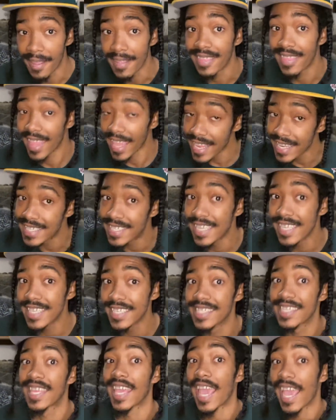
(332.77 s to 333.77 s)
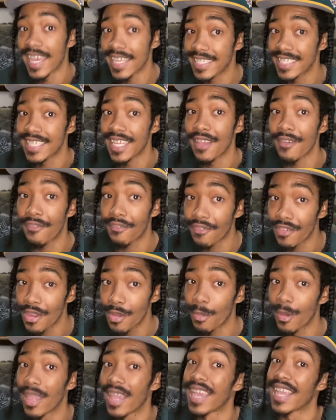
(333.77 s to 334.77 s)
They teased Cassie and
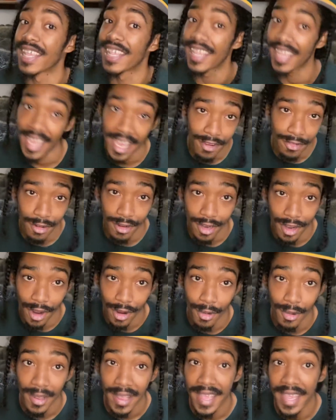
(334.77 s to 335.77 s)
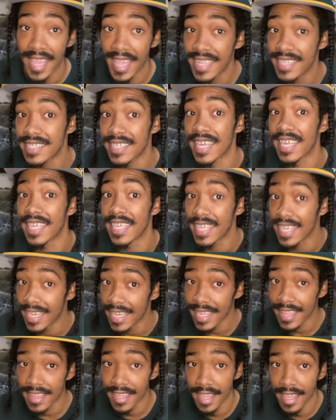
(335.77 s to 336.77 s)
Freeway a year ago. It's a
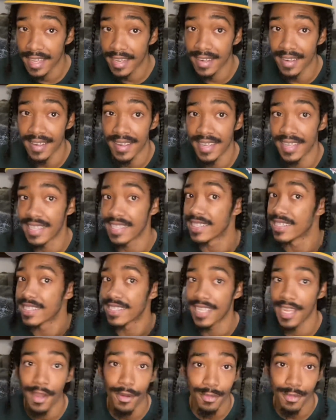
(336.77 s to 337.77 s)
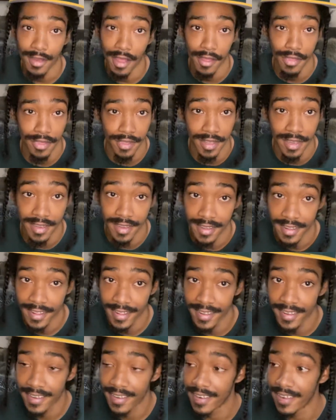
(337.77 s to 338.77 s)
year later, and it's still nothing.
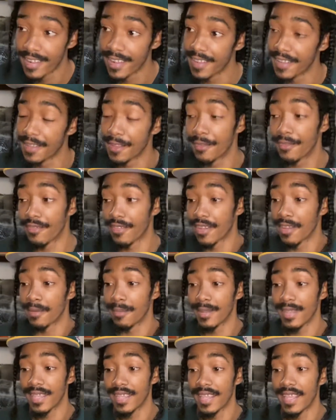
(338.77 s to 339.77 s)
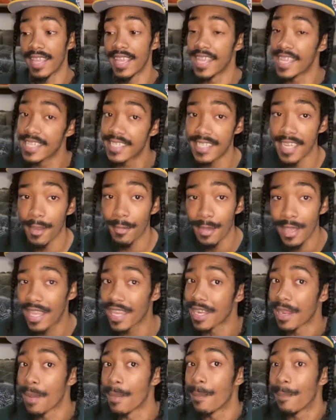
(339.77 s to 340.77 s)
You feel me? He said we
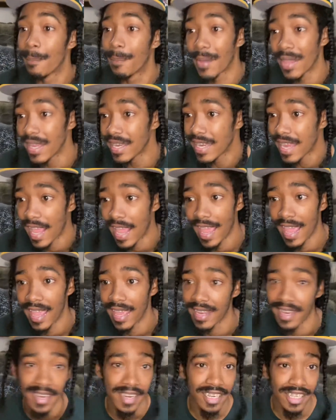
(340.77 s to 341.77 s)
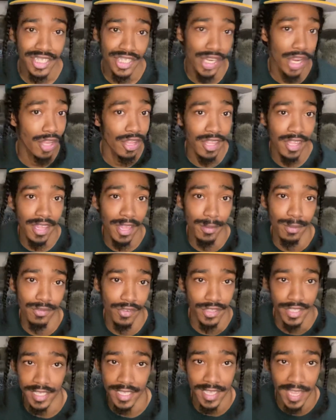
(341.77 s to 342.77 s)
could have been had Charlie Clips
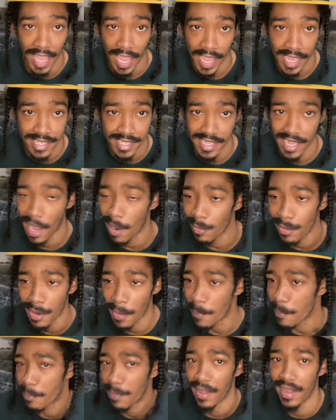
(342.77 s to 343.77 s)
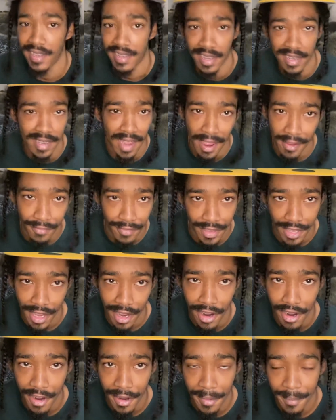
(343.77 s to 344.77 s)
versus Cassie. I would have been did that for
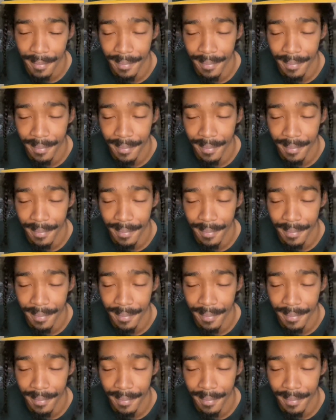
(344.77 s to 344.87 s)
y'all.